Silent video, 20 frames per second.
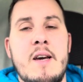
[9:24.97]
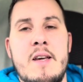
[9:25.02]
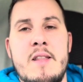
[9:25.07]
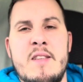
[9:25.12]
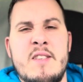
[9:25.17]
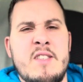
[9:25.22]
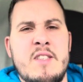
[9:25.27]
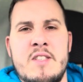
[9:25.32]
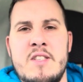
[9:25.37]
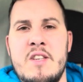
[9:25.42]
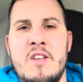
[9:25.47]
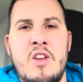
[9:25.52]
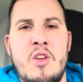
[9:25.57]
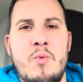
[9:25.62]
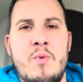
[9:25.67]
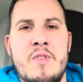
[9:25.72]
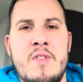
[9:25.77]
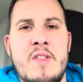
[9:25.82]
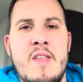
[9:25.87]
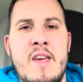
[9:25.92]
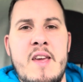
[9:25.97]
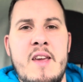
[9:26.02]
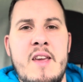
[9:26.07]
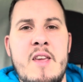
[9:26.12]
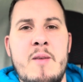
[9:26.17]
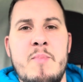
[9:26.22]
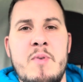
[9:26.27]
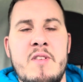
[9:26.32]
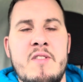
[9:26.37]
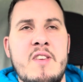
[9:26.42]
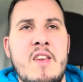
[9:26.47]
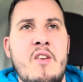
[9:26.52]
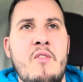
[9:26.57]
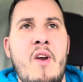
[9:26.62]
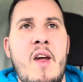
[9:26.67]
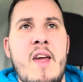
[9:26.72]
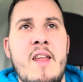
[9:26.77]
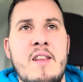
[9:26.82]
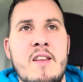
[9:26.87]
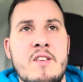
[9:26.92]
This is to do with the EPC
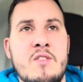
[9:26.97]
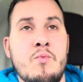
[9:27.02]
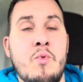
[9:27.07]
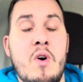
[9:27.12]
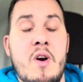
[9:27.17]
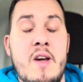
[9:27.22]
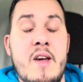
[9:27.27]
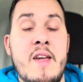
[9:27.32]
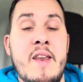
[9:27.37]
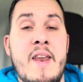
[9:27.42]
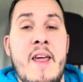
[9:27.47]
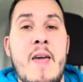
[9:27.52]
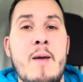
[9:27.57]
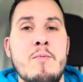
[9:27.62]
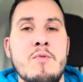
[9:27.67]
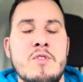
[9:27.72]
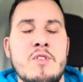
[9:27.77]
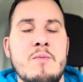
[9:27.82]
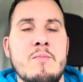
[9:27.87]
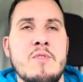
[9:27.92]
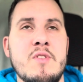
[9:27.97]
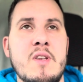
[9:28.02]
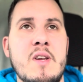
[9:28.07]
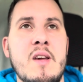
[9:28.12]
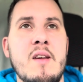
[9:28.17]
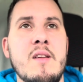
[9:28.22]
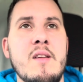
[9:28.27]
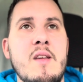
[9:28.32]
rating. This is what enables them to